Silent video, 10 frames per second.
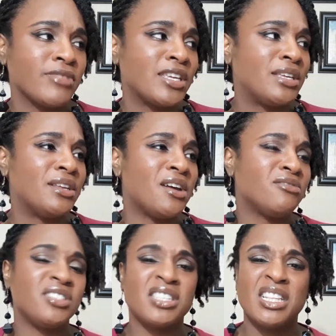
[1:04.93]

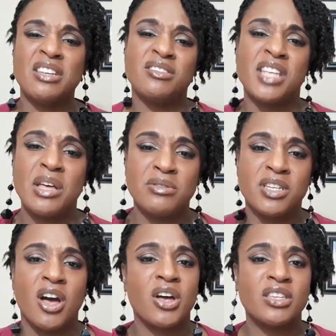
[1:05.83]
little soul
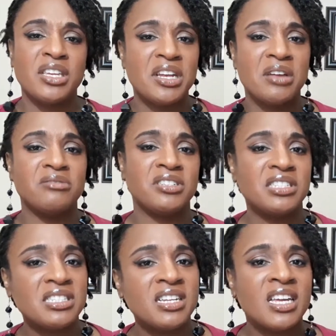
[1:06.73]
talk,
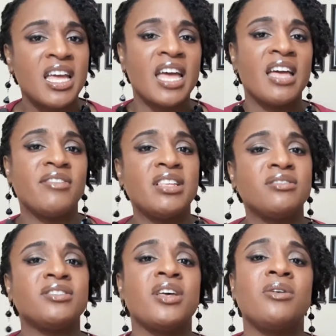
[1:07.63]
just have a
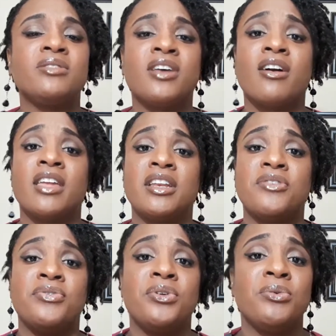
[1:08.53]
little soul talk. And
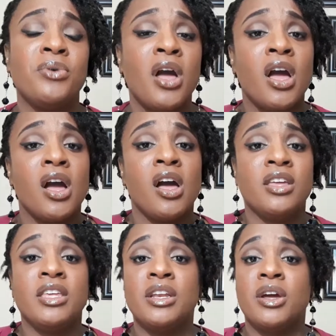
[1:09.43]
if you,
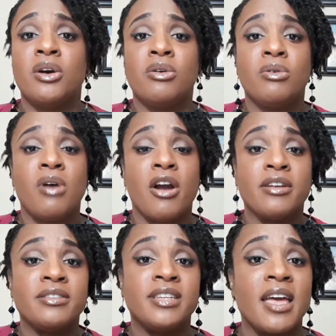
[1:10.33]

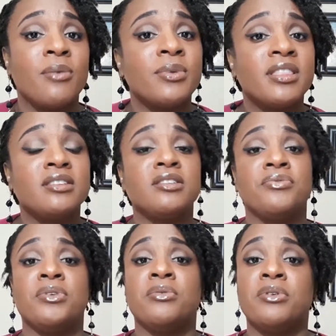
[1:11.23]
are down with this,
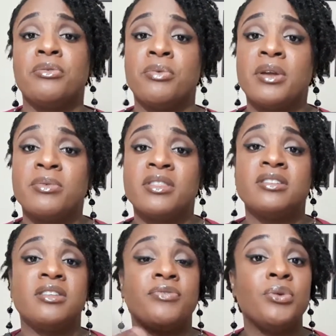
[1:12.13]
if you agree with
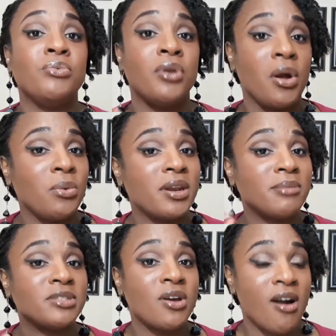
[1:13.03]
this, if you know what
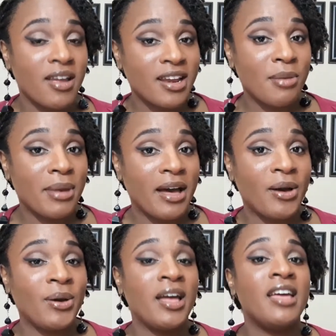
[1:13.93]
I'm talking
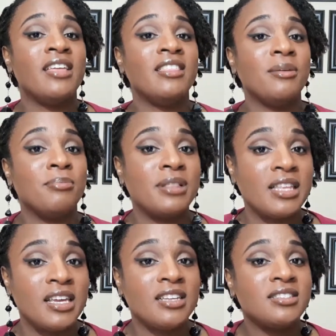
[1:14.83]
about, then
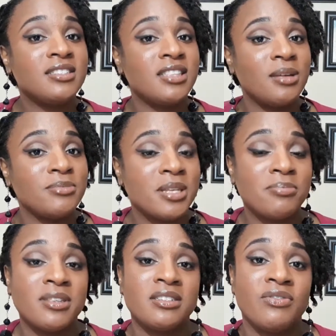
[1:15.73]
please thumbs
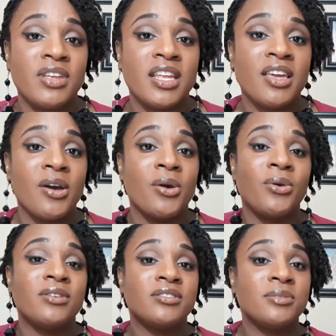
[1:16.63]
up this
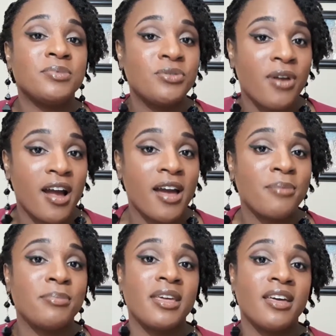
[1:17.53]
video,
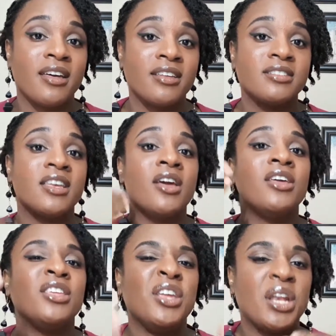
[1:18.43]
subscribe, because,
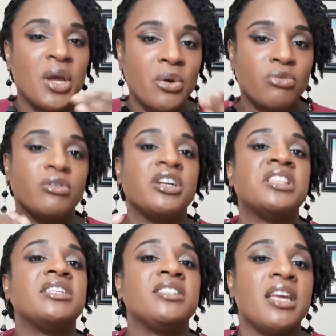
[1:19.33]
we're
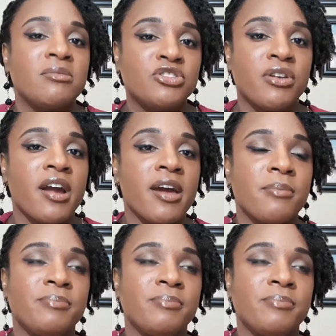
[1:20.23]
in the same tribe.